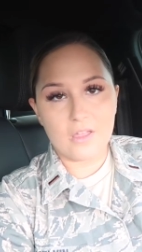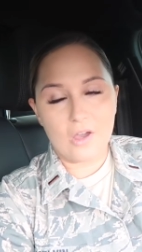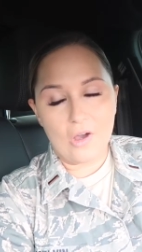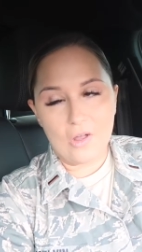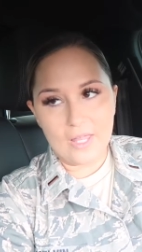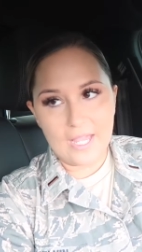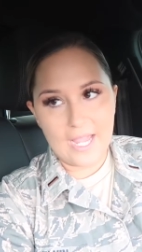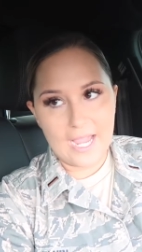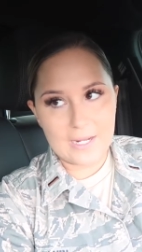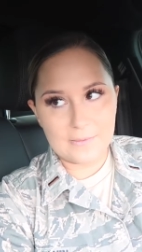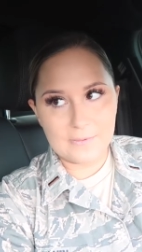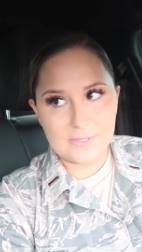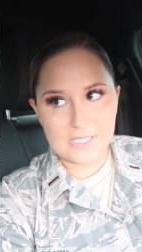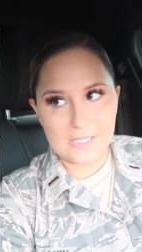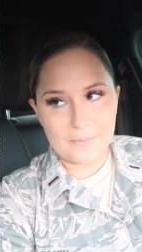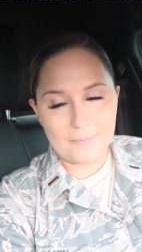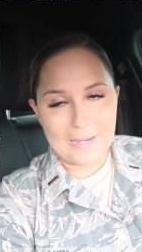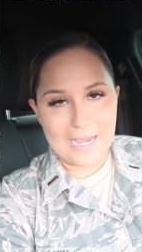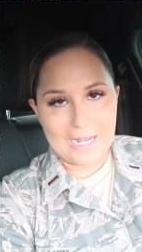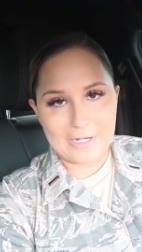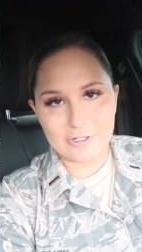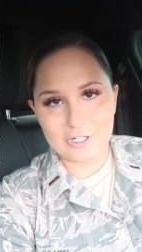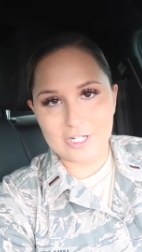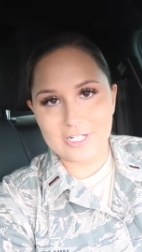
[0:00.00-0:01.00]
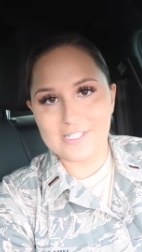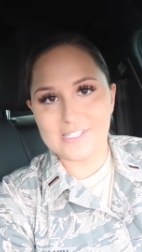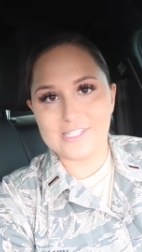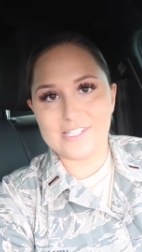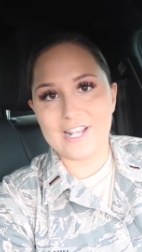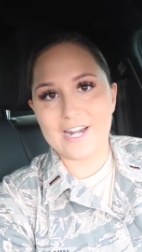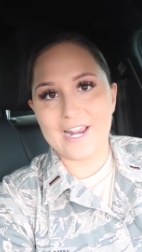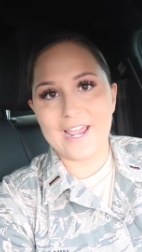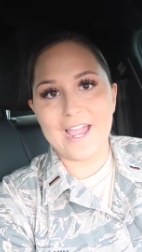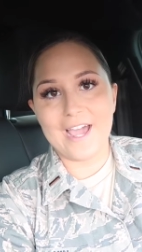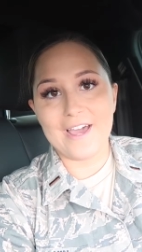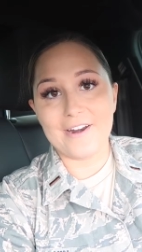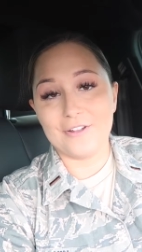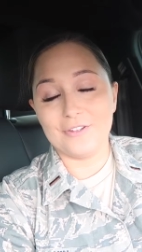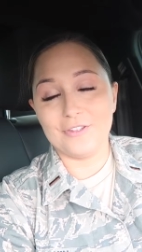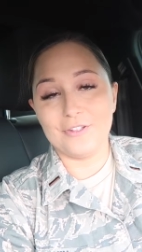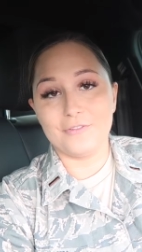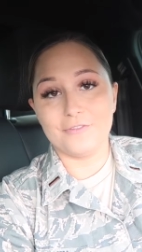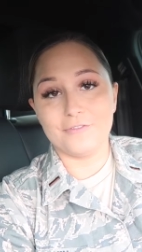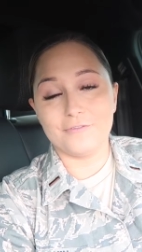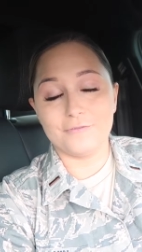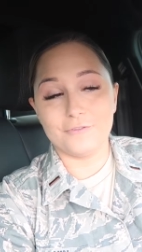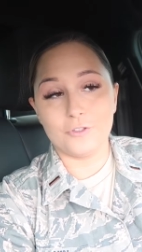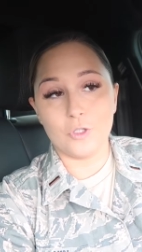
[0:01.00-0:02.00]
All I had was a mattress that I had on
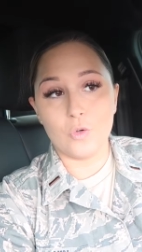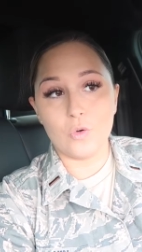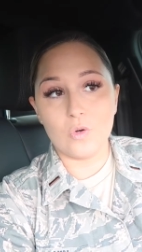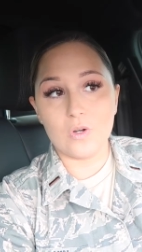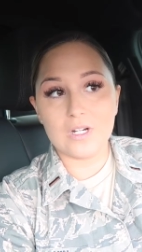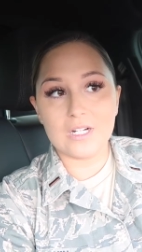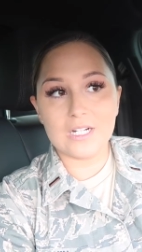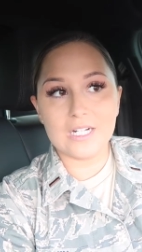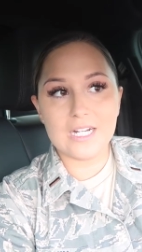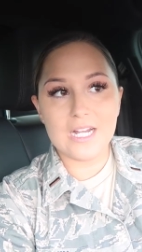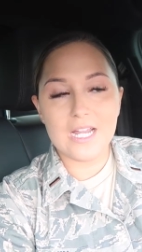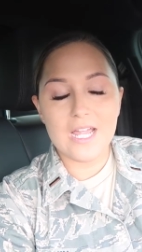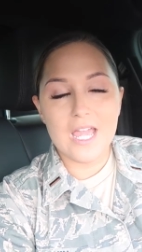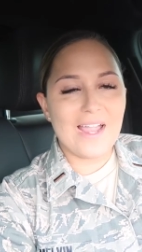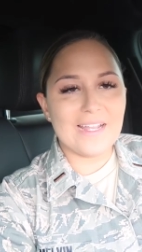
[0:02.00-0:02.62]
the floor.